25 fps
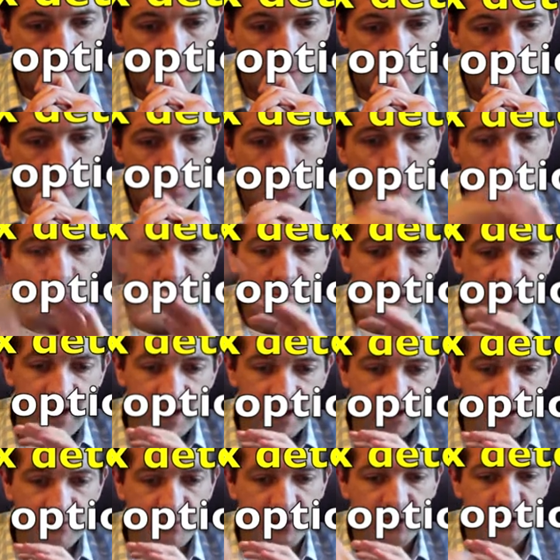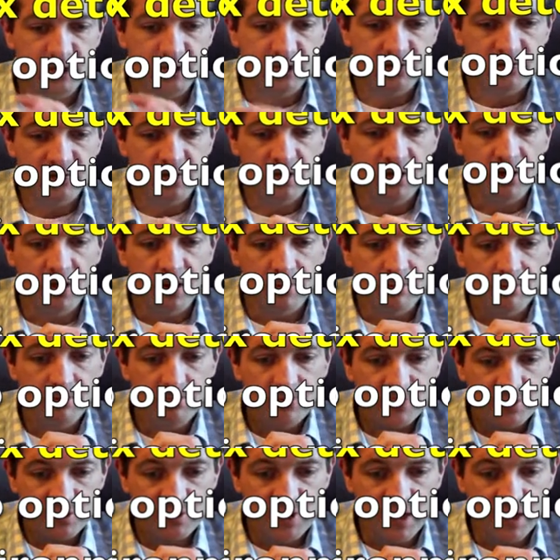Way back in the mists of time,
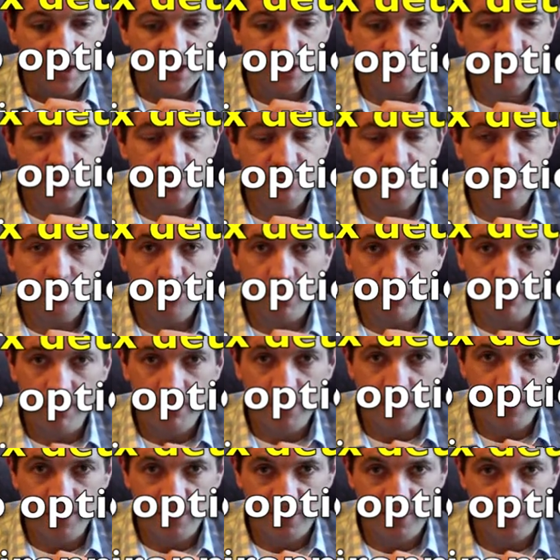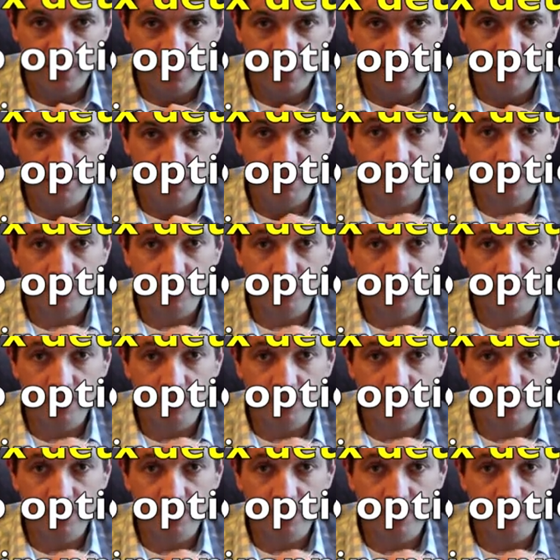sex was probably determined